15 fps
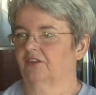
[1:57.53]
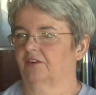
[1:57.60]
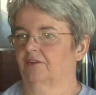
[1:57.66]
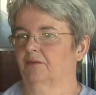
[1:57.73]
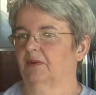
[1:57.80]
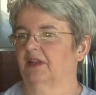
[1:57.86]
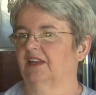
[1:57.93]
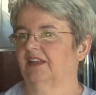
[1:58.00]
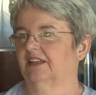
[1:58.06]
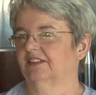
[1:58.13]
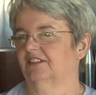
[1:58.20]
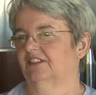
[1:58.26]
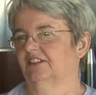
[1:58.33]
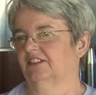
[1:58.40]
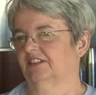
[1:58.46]
Everybody
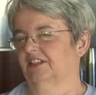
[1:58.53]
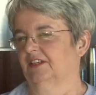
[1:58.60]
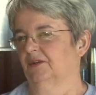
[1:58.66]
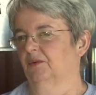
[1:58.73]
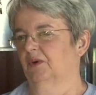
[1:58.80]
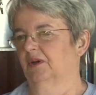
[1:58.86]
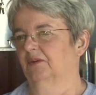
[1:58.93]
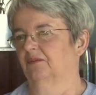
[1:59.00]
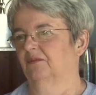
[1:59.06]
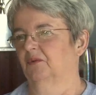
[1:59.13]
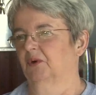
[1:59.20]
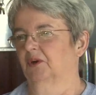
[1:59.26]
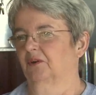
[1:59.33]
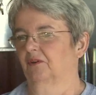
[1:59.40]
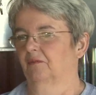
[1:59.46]
gets to see what
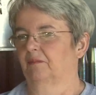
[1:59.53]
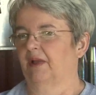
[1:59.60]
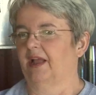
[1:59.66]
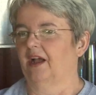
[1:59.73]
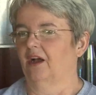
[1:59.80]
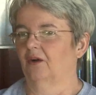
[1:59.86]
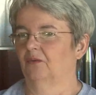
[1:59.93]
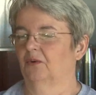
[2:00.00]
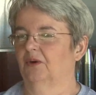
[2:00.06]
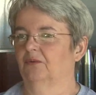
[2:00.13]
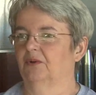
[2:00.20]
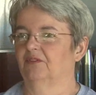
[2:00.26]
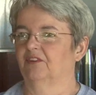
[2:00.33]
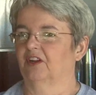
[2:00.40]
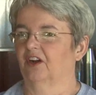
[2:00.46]
we're about, what
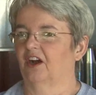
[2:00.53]
we've